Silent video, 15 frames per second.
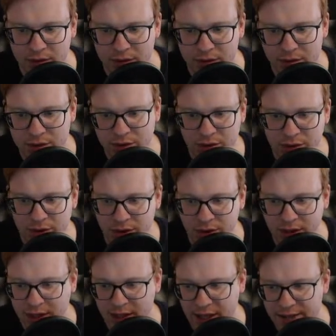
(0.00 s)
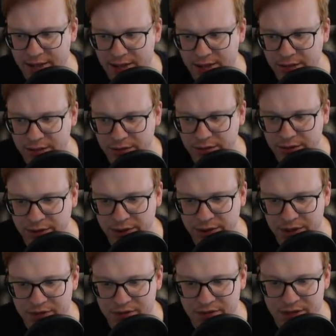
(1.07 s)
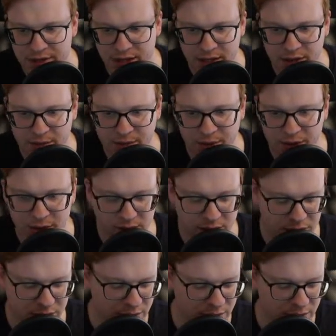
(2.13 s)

the classical if statement